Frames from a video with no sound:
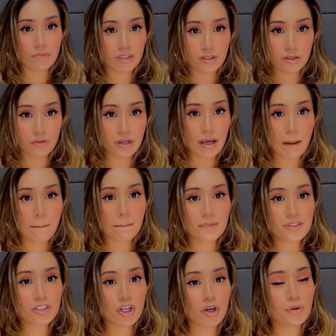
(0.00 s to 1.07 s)
to do it.
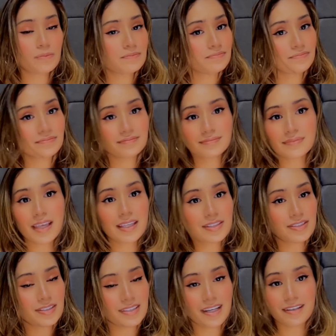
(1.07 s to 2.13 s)
So that's
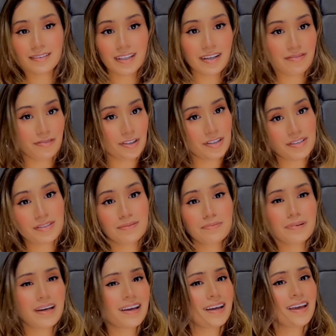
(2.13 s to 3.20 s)
just how life works.
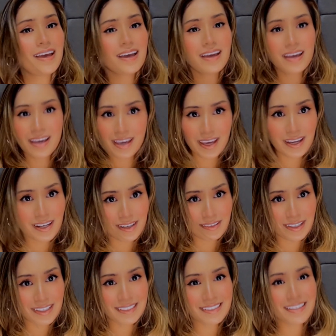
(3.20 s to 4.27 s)
But
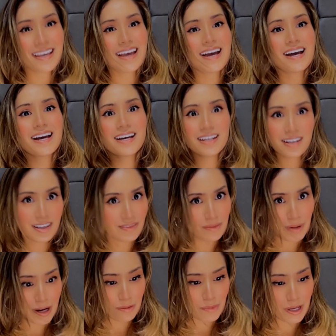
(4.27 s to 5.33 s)
anyways, enough
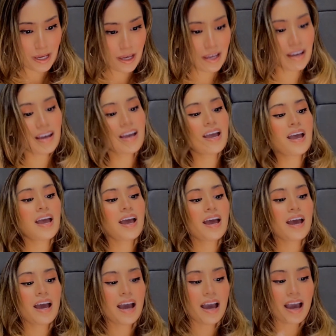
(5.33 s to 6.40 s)
about me.
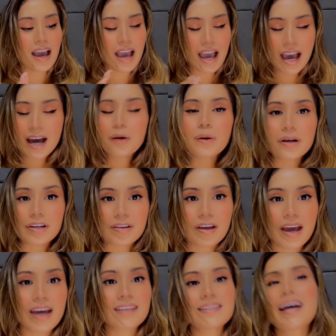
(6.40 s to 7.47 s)
How are you
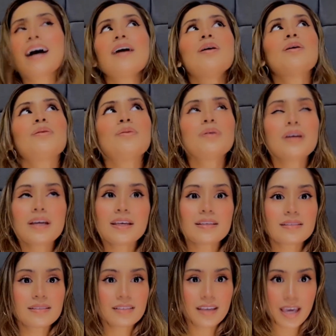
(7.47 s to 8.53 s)
guys? How
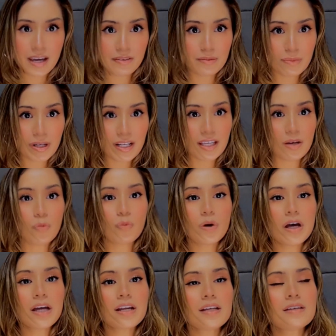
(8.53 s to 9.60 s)
is everybody?
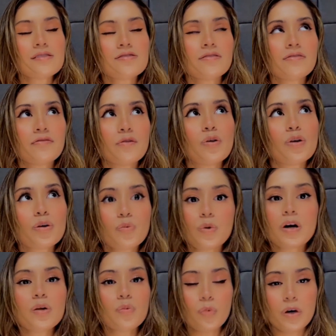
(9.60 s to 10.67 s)
What is the
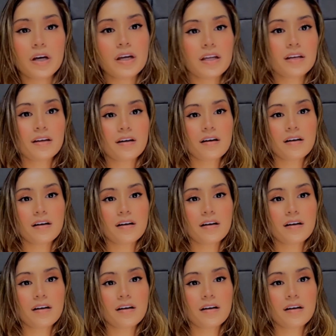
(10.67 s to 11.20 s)
411